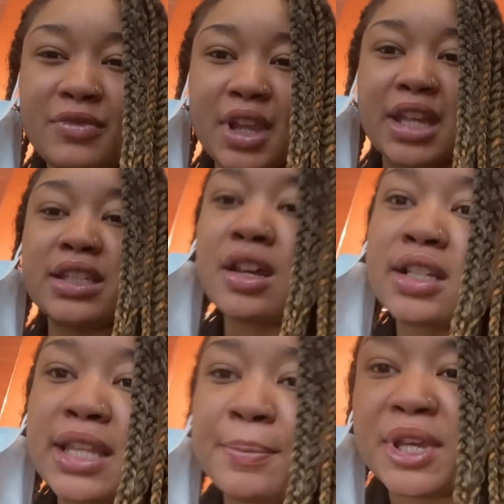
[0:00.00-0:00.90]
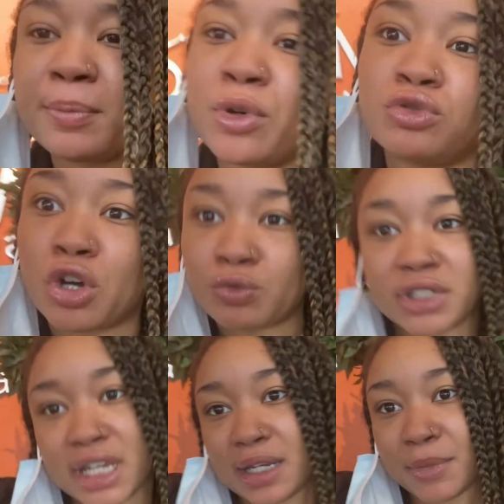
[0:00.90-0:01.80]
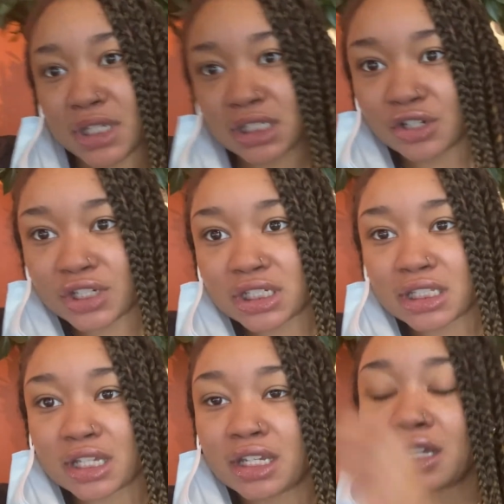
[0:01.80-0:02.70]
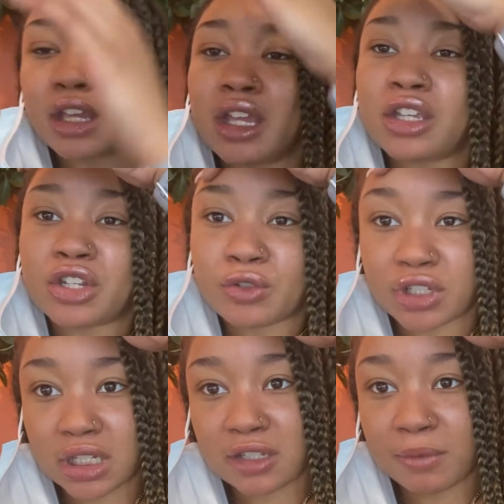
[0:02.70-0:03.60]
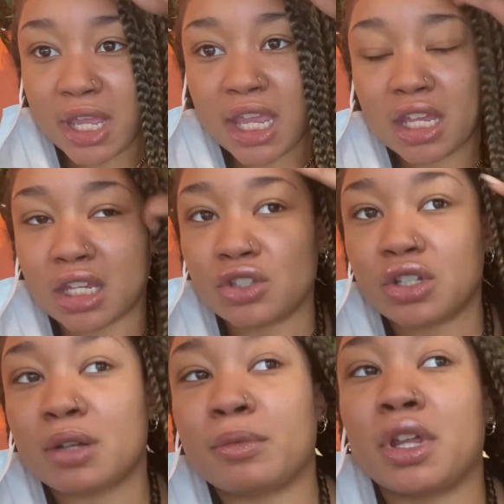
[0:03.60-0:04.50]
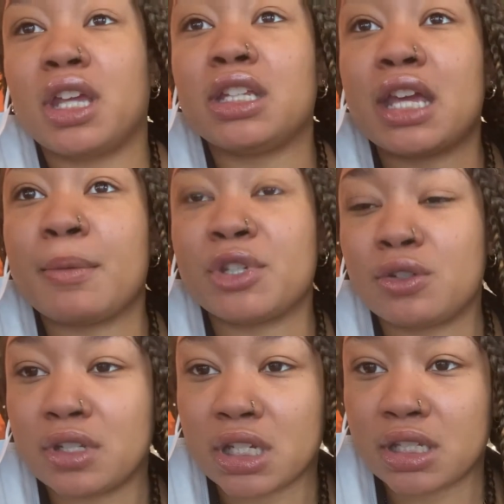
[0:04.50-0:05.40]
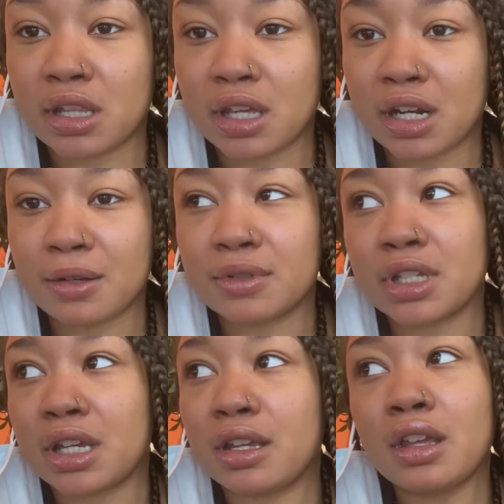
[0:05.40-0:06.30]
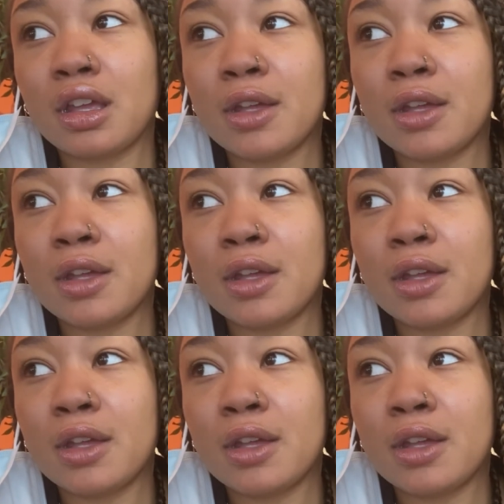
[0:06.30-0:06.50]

it sucks that people don't take me seriously, you know, just because of my age. And I'm like, damn, as soon as I said that, I was like,